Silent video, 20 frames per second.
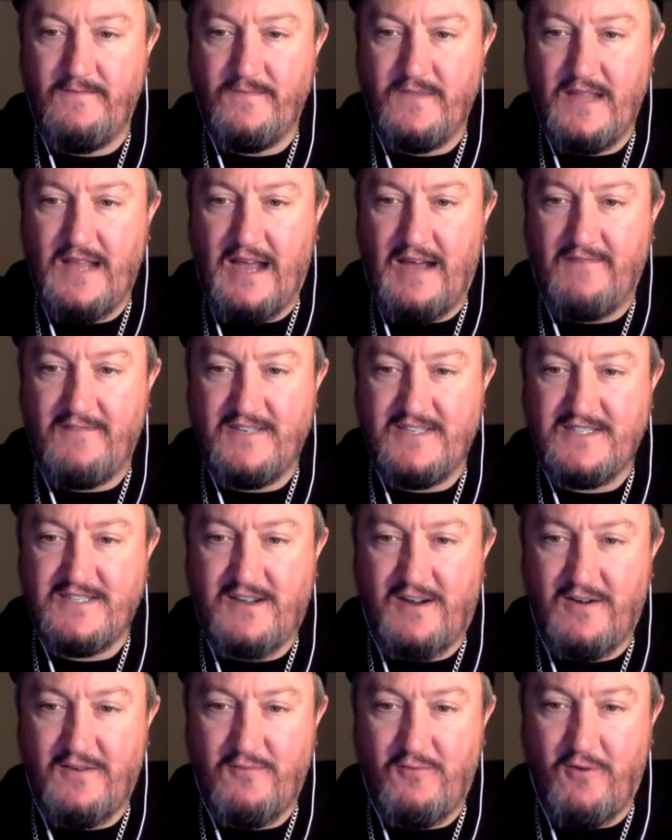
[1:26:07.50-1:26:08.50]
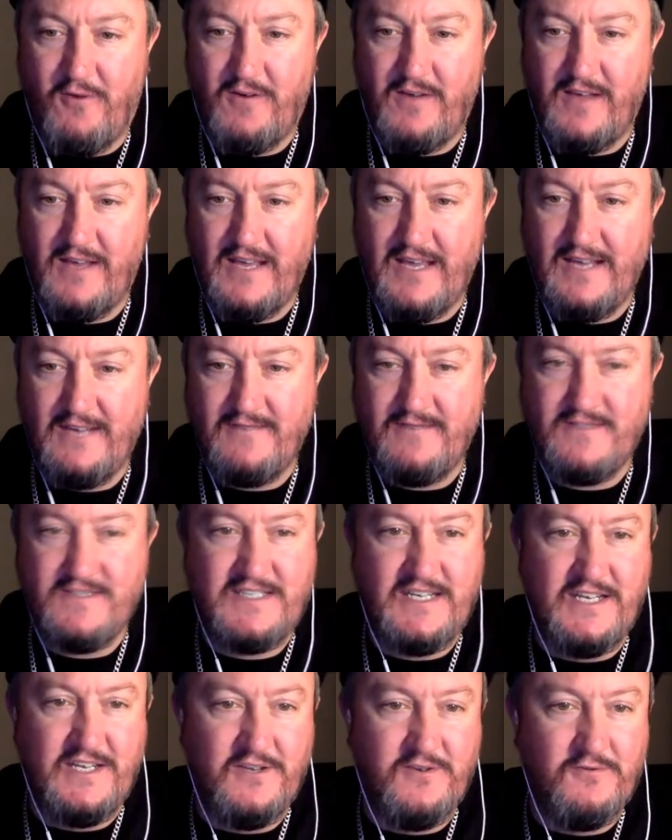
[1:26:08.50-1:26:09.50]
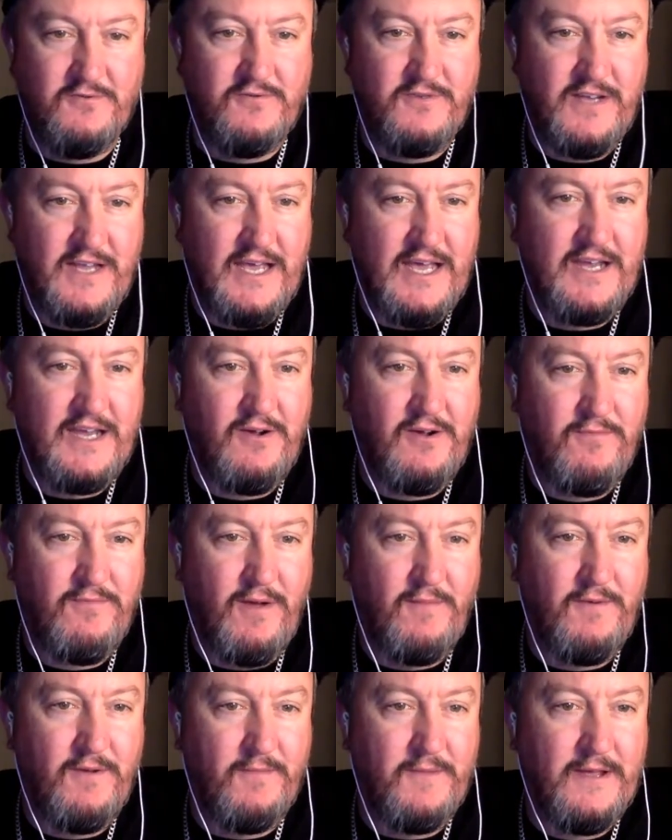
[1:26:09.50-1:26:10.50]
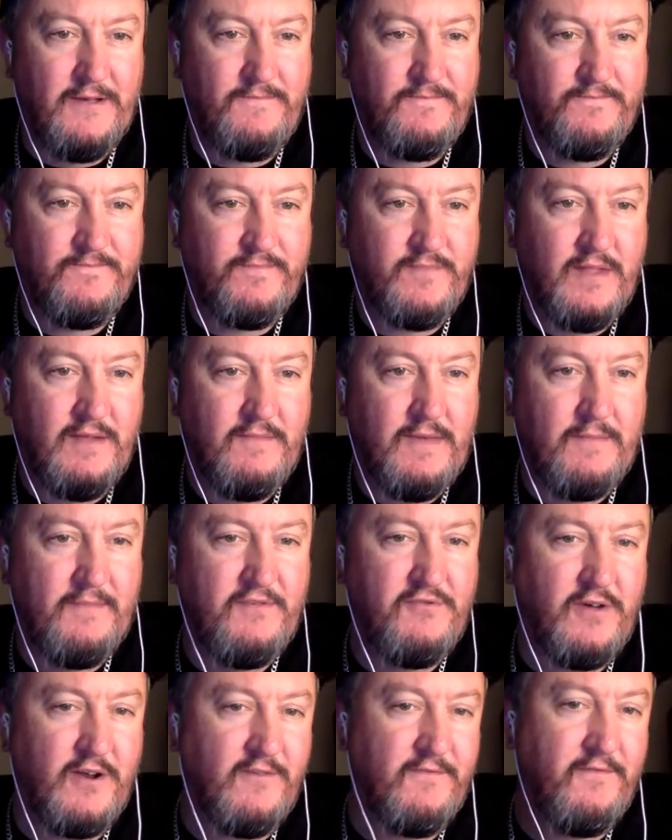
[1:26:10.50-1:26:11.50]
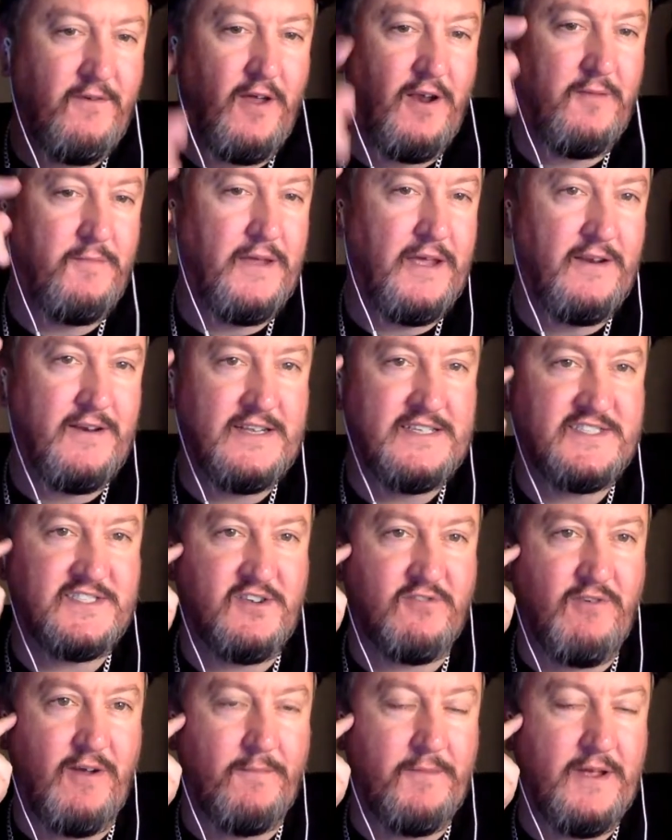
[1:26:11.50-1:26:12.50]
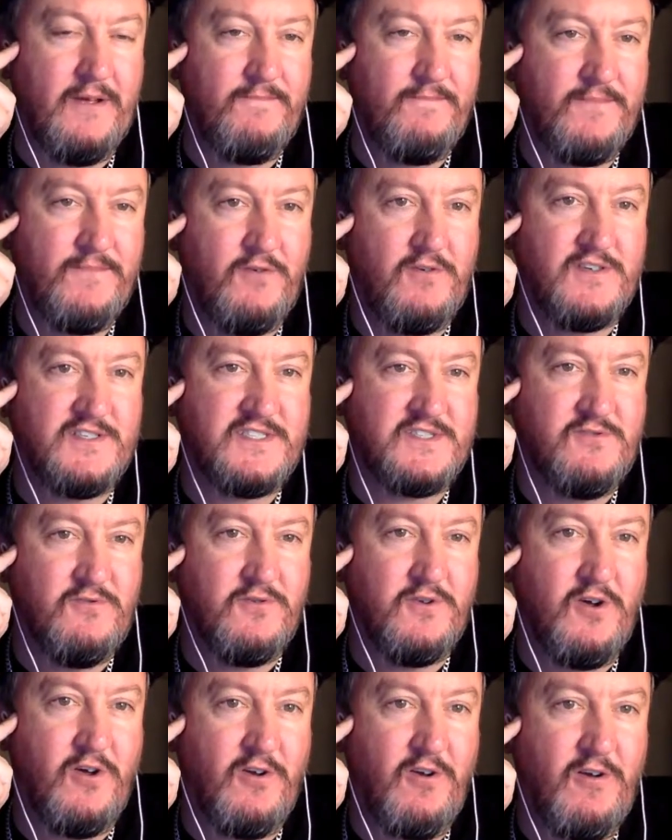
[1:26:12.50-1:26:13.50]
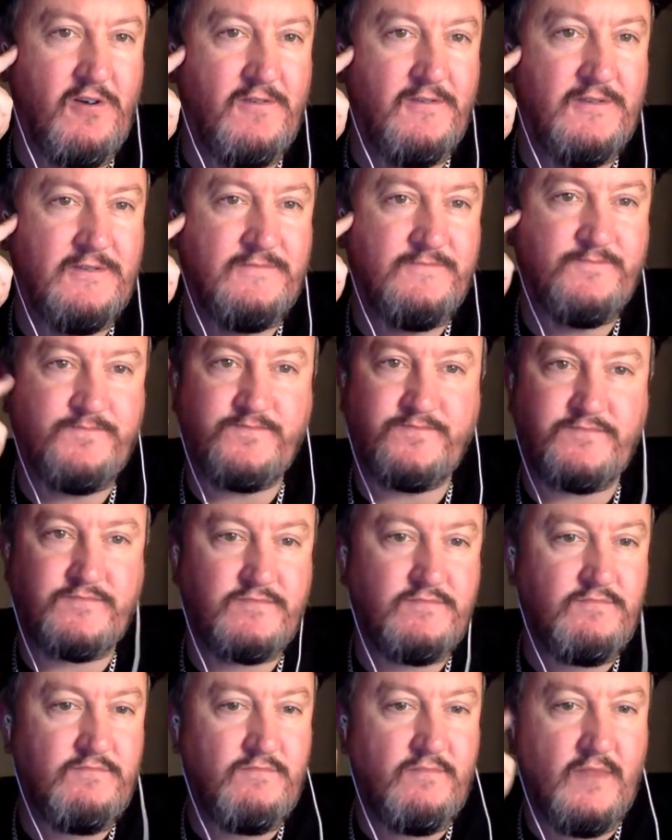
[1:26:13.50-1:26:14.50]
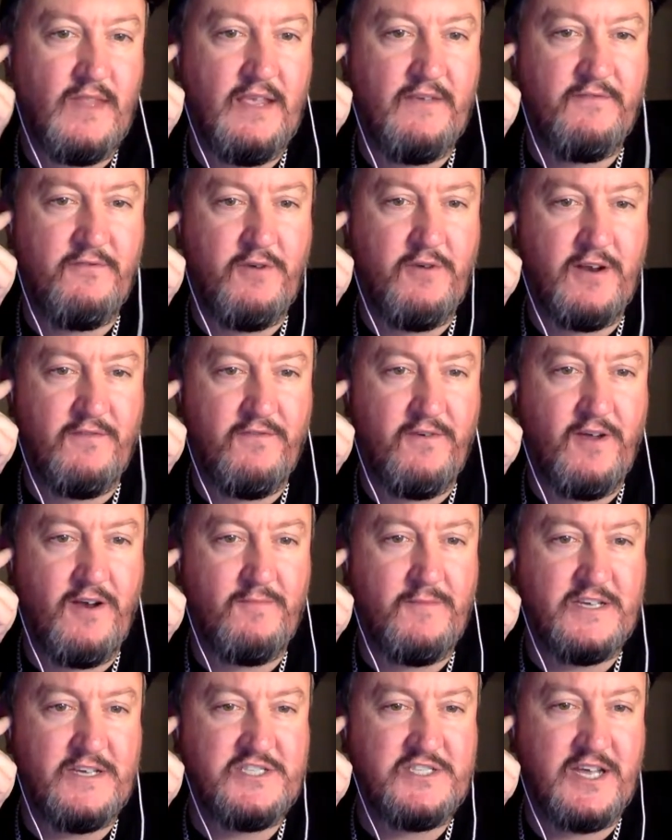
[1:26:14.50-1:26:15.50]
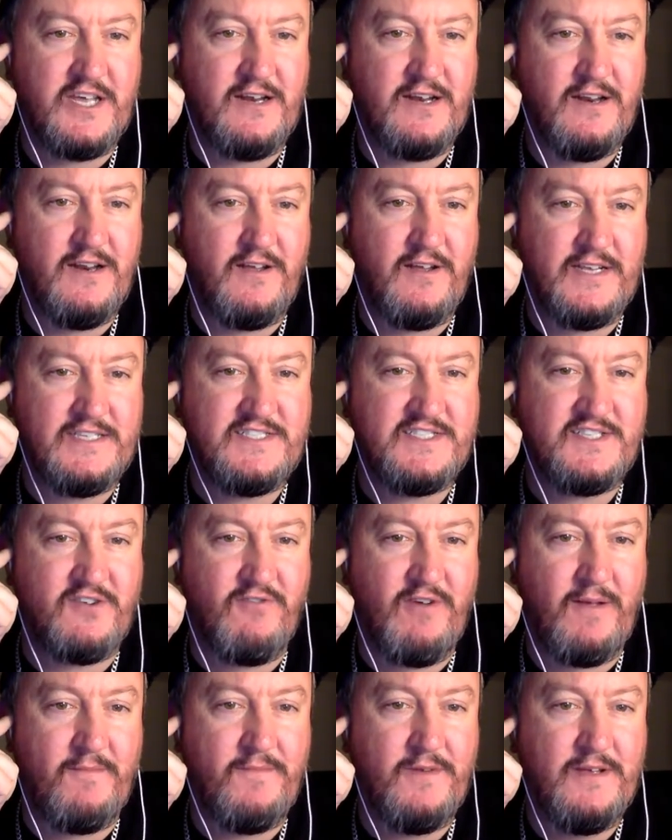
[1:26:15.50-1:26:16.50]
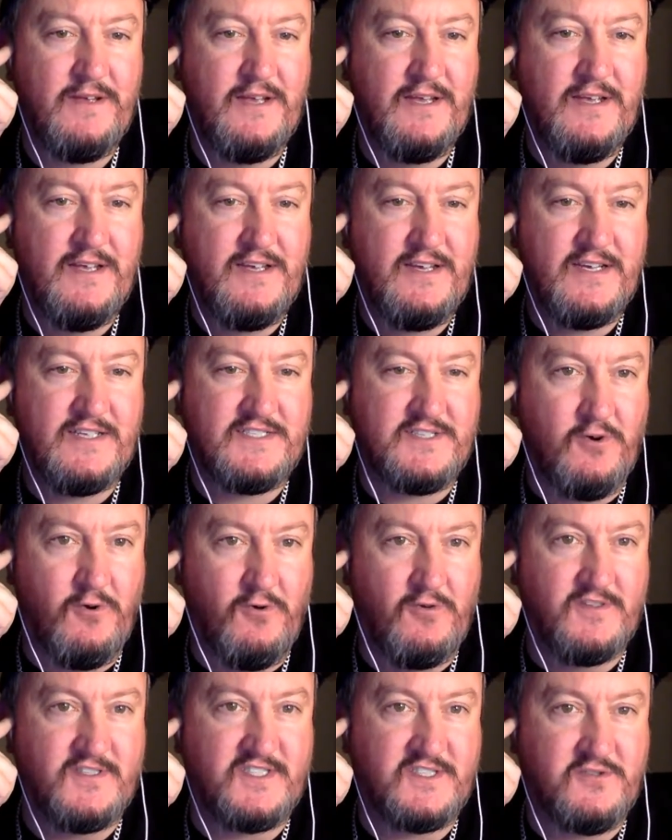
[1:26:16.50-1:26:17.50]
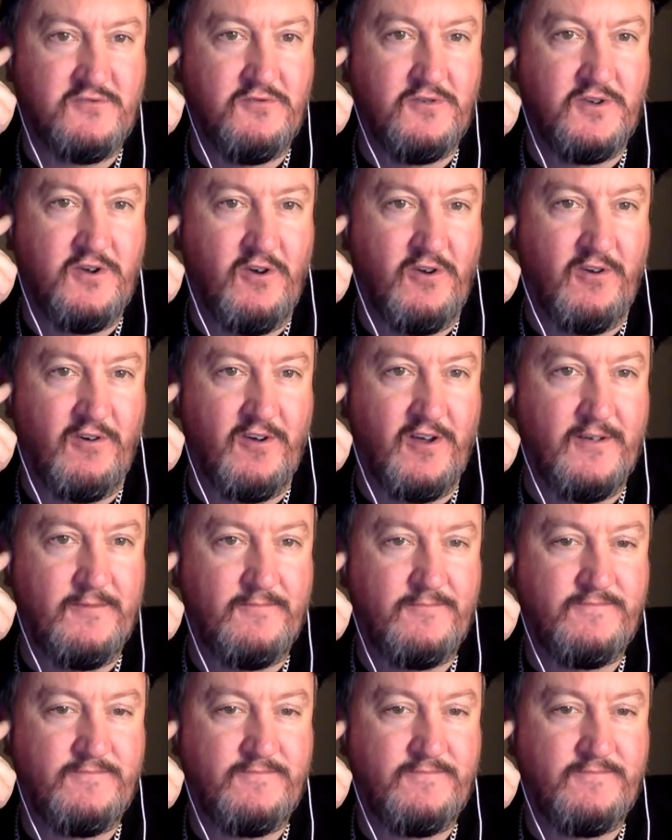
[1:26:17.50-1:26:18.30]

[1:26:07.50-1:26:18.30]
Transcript: Have to start work again? See you. Yeah, no problem, yeah. Maybe if you want to follow me on Instagram, yeah, Old School Gunner. If you want to follow my channel on Instagram, it's Old School Gunner, yeah.